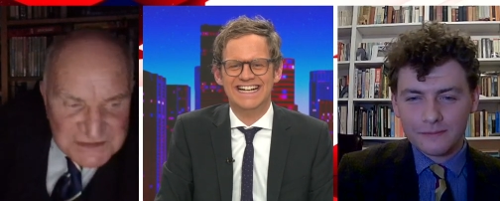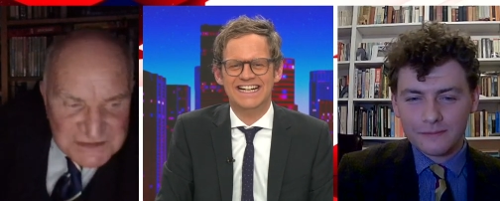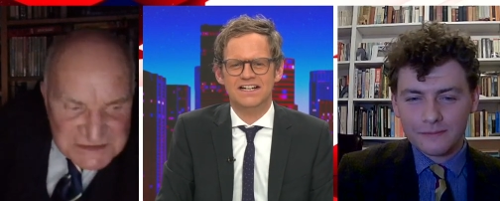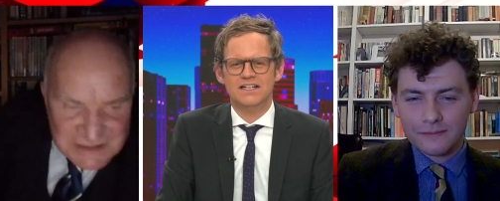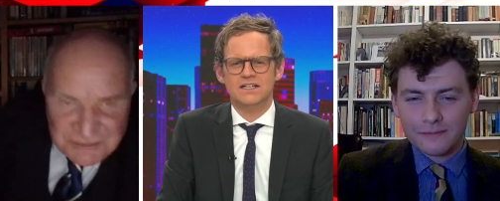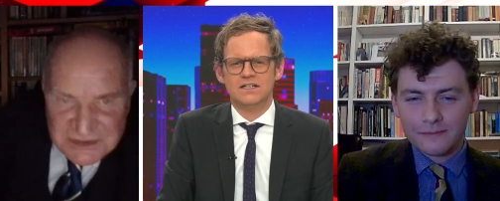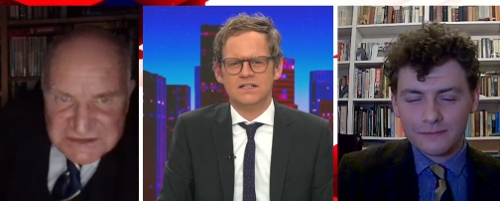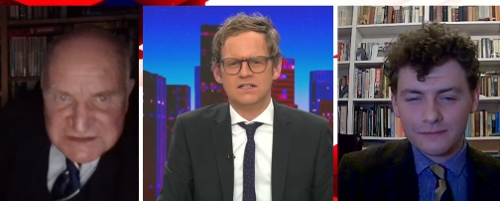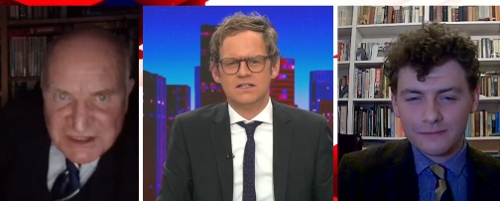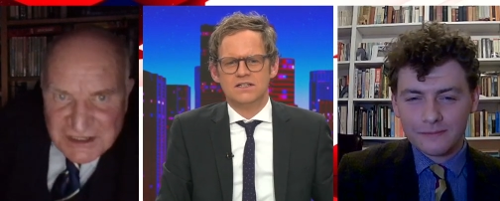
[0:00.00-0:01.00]
Speaker 1: isn't somebody
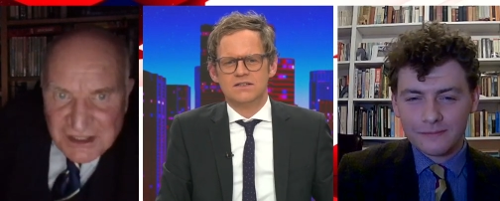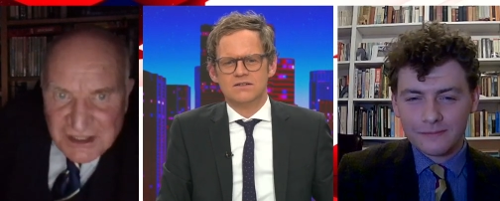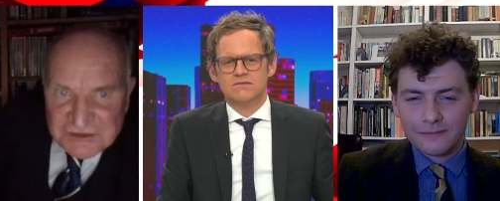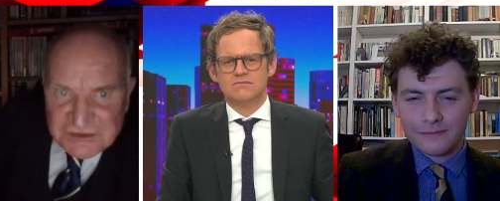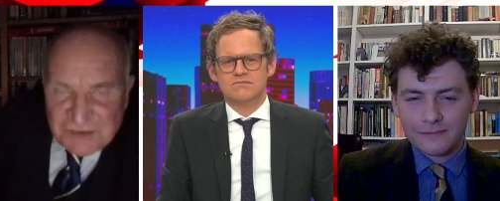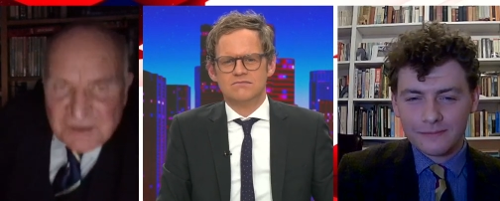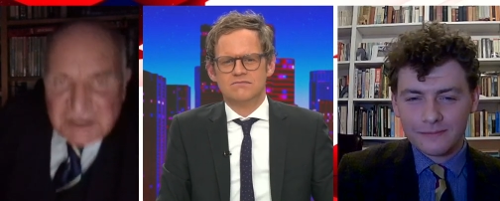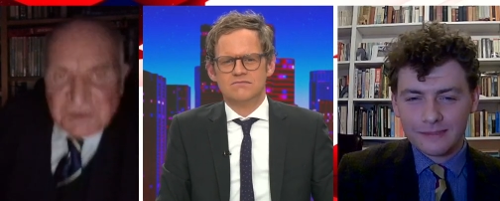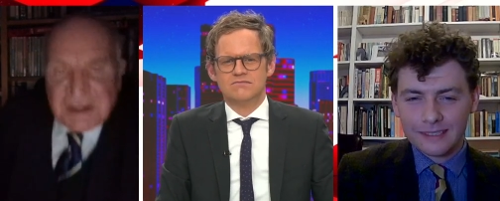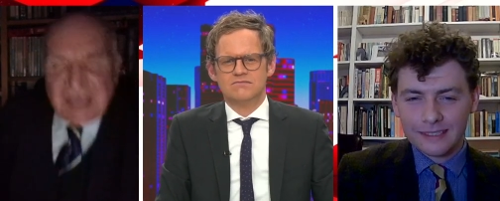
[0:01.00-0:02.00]
saying, do we really
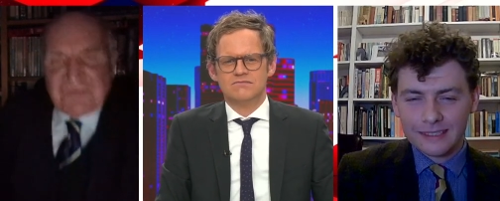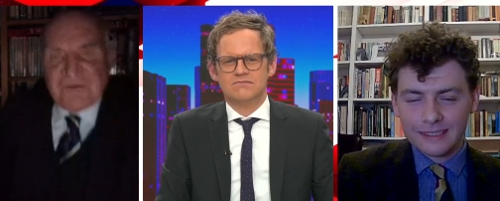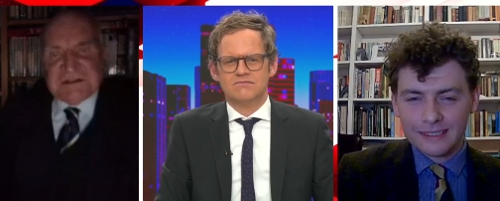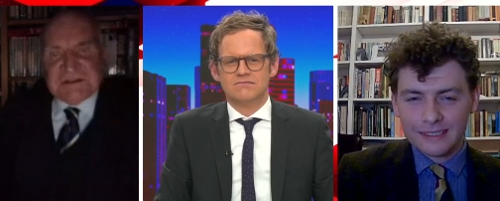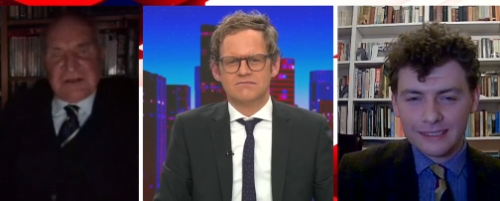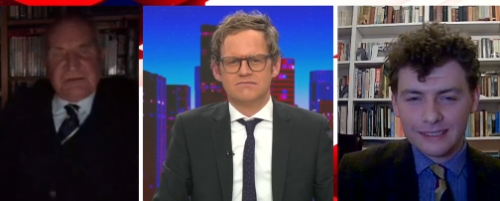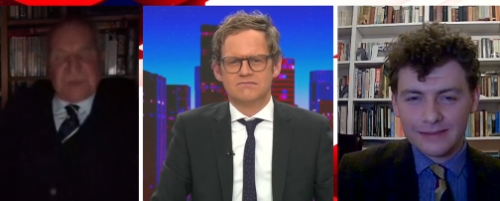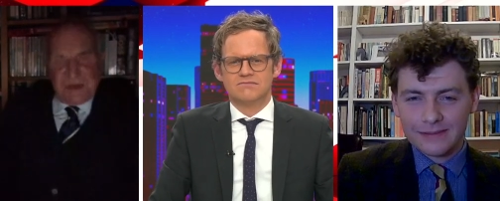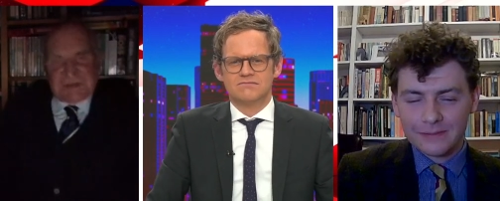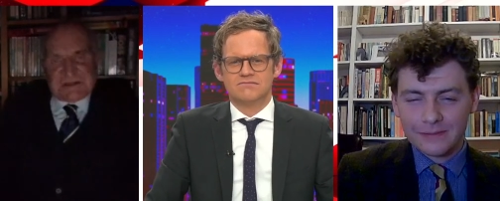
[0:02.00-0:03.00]
want every single
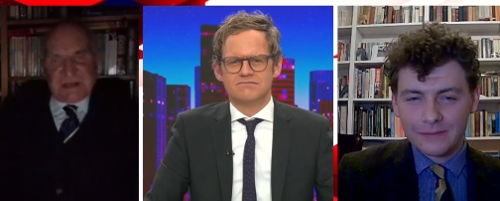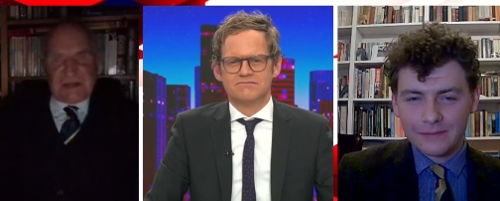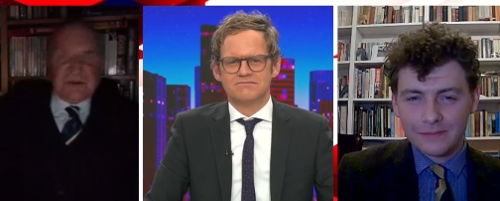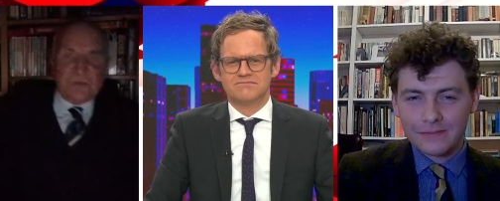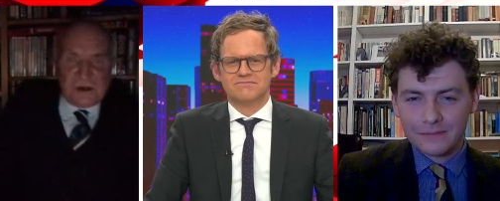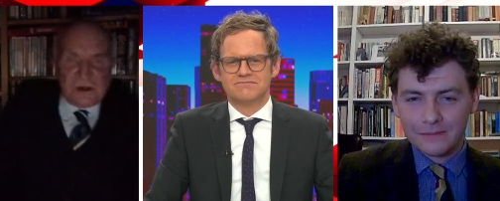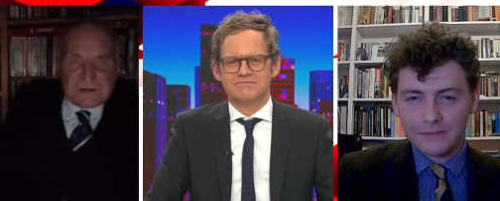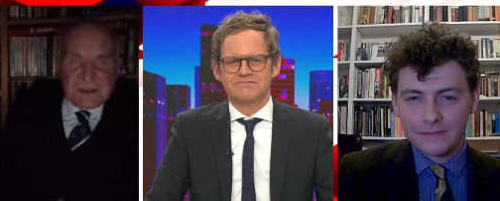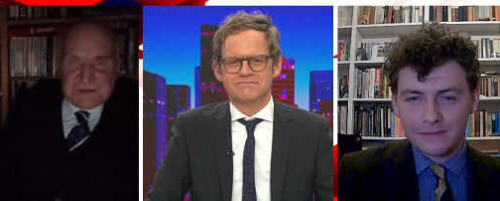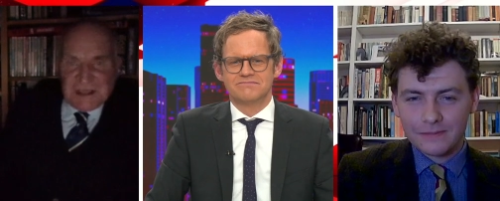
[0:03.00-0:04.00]
person in the world
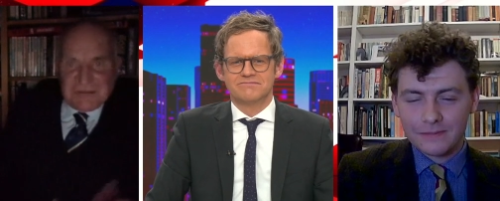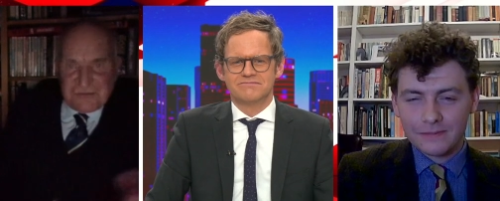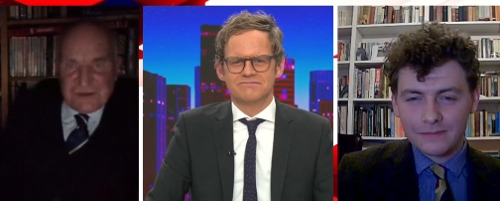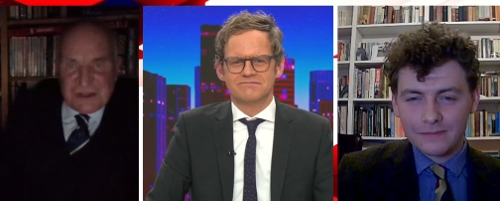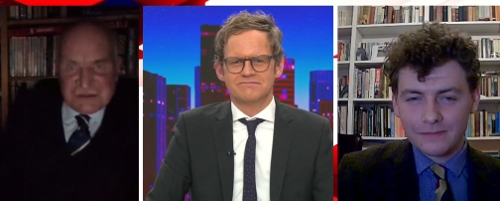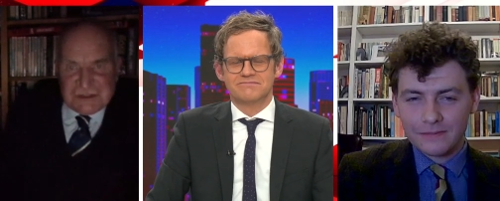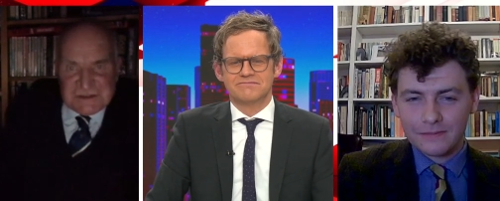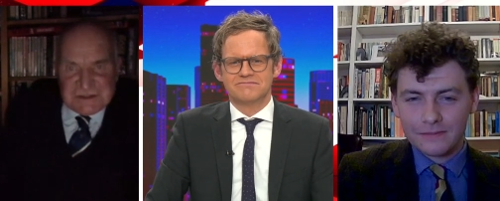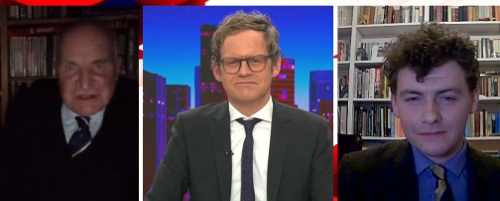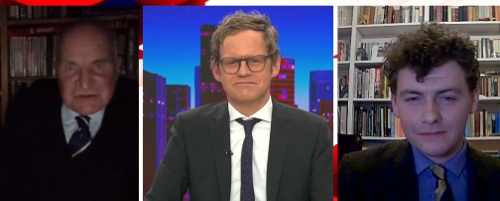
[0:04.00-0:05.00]
to have free entry to this
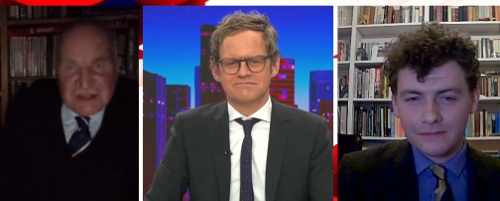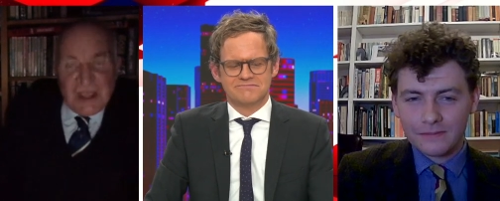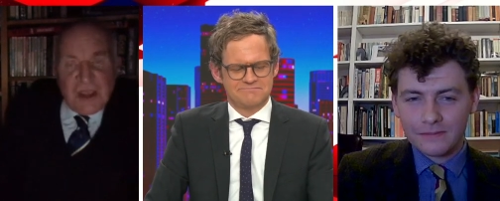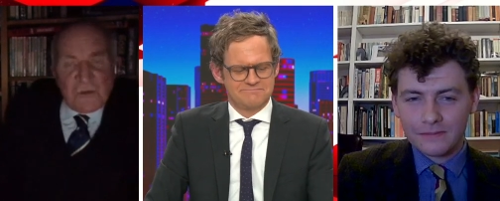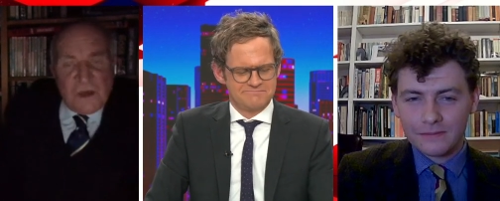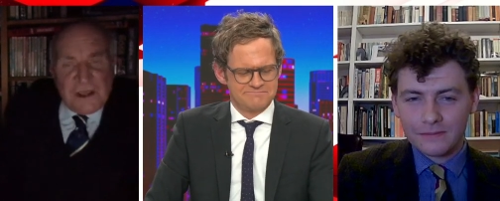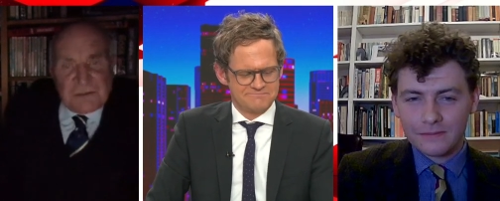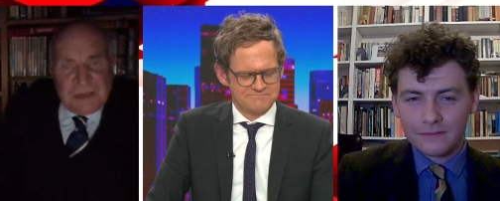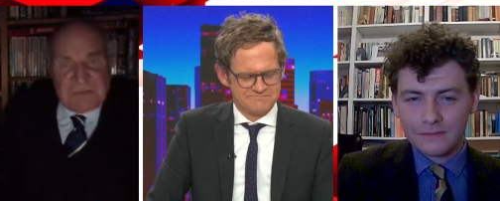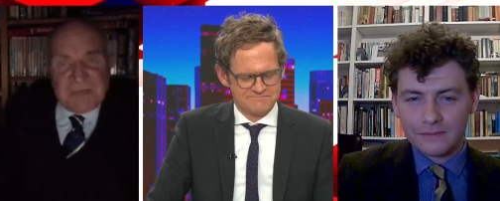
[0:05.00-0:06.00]
country? Why aren't
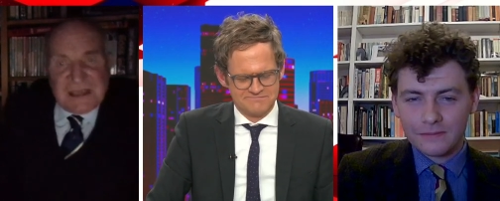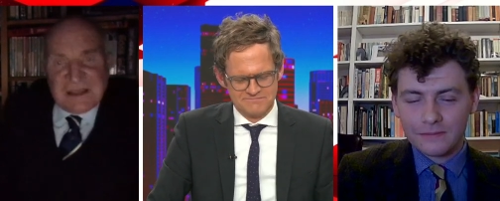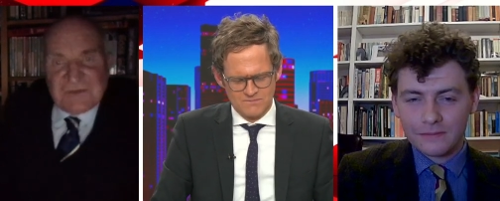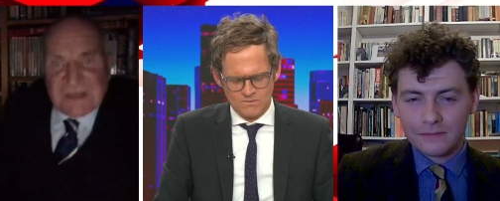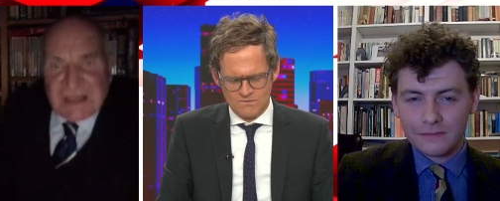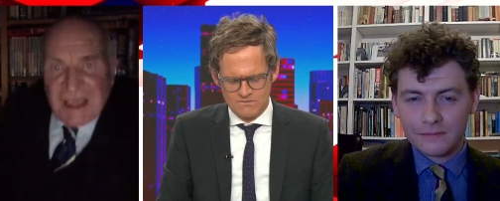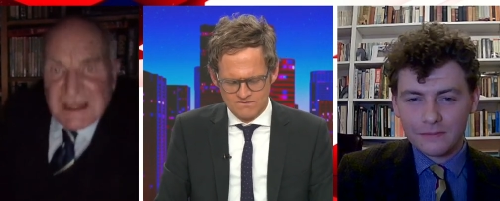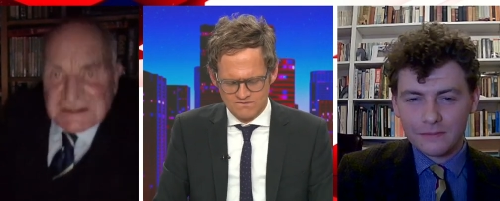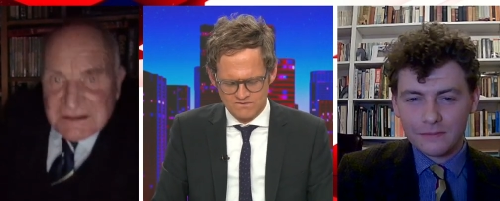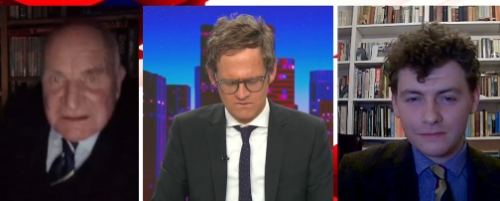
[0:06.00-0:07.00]
people making the
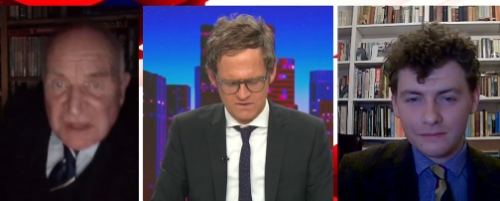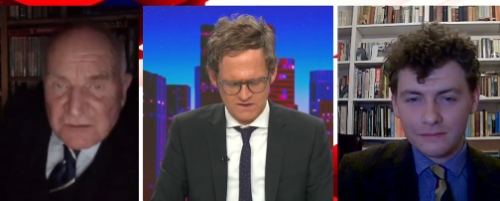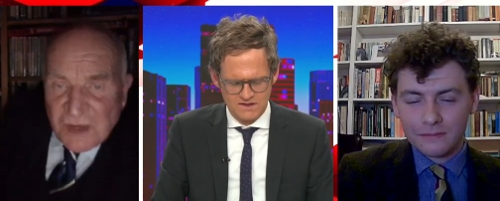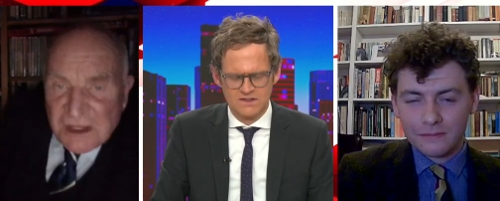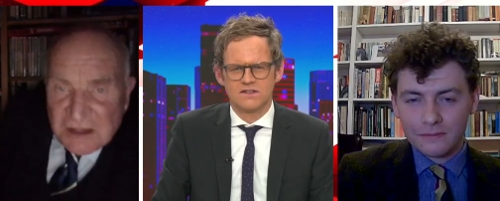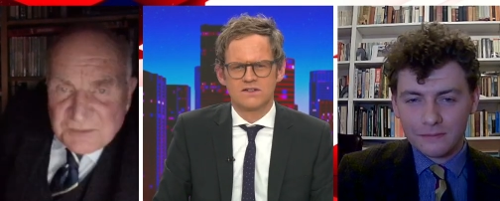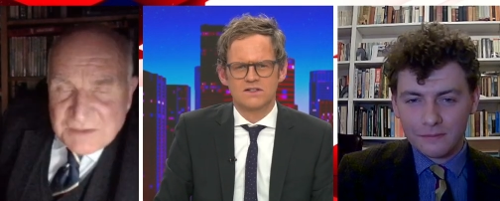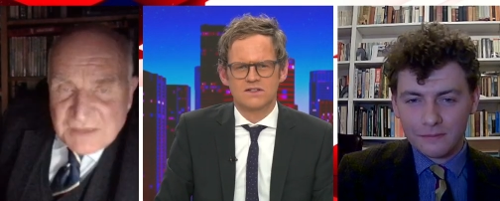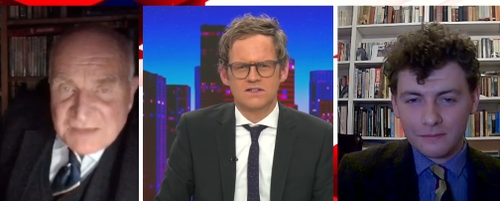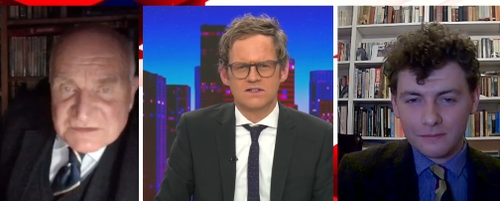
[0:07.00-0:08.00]
case? Why are people
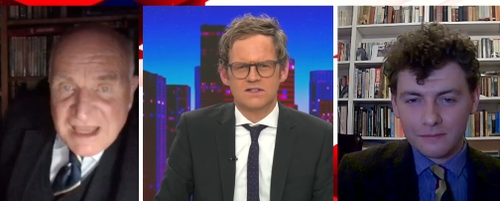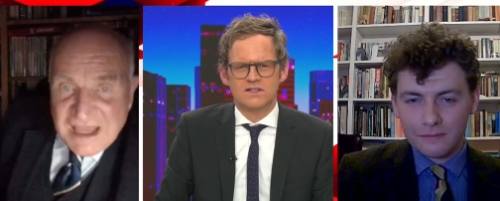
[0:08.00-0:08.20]
absolutely